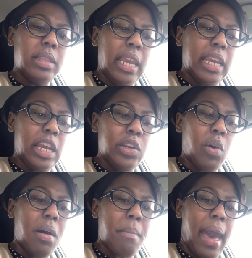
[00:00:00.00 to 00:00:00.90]
think in
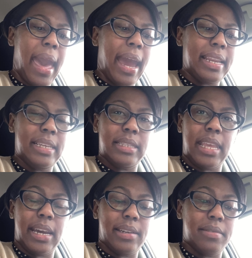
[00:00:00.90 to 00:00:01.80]
your mind is
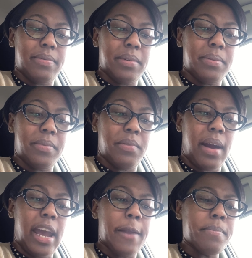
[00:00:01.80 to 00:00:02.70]
negative. All
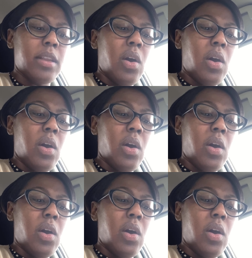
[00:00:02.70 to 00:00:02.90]
right?